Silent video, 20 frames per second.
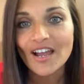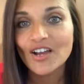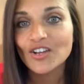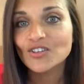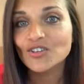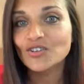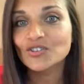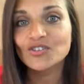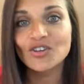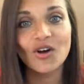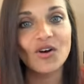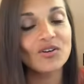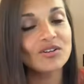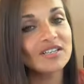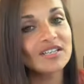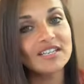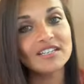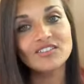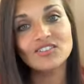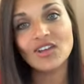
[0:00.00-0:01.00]
You don't
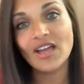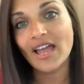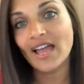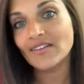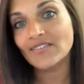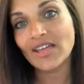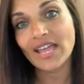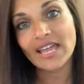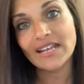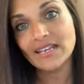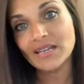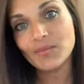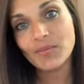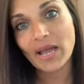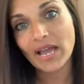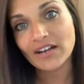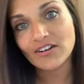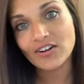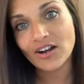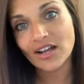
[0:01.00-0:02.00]
need to have any
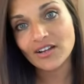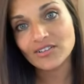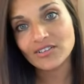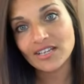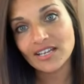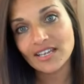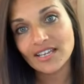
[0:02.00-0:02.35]
background